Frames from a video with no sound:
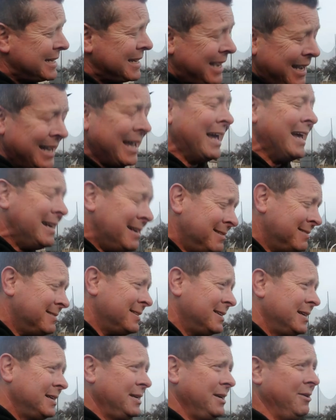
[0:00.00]
Again,
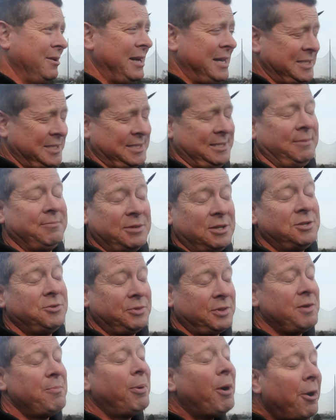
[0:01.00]
you know, it has something to do
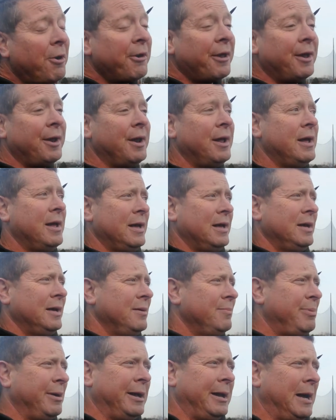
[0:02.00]
with the opponent
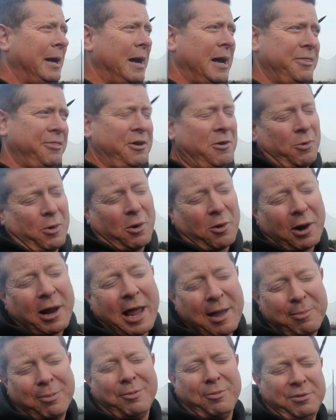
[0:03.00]
but uh, I thought we were
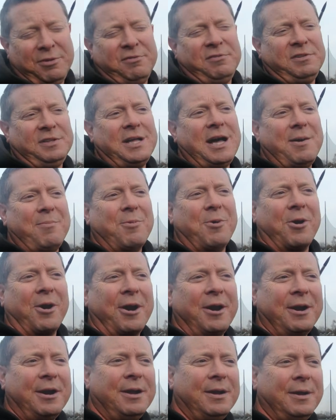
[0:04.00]
capable of a lot more.
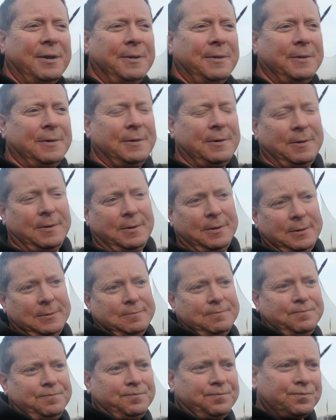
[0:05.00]
They're one of the only teams you
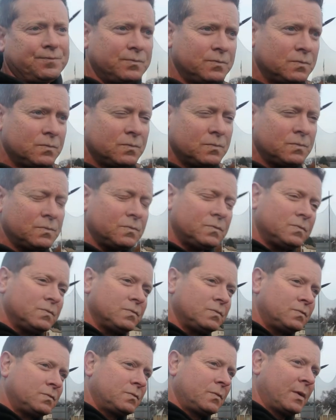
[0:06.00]
played that's as
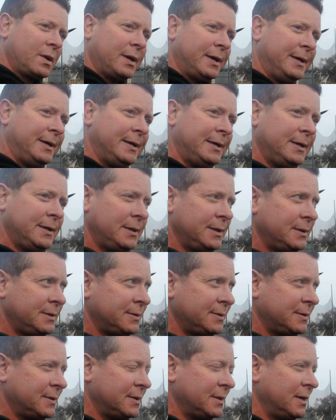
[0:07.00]
fast as you. I don't know if
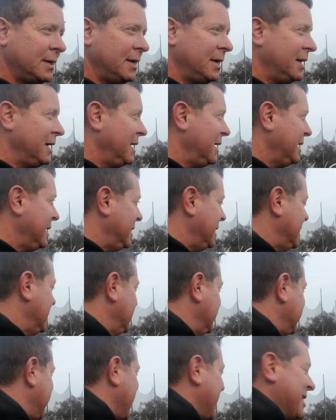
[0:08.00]
they were faster, but they
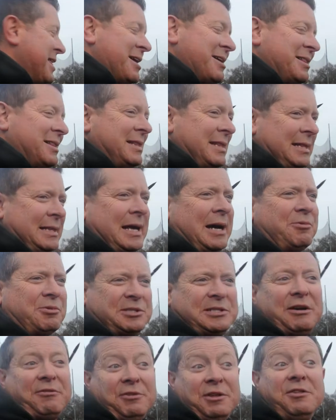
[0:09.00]
kind yeah, of that, out that, that
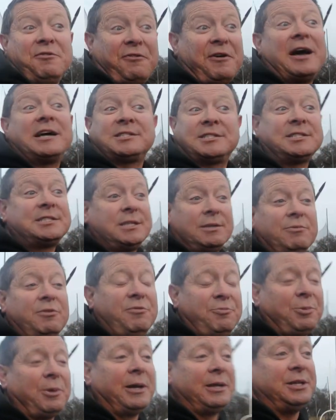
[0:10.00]
was definitely the fastest team we've
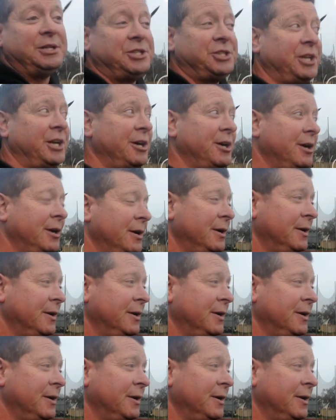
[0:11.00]
played this year.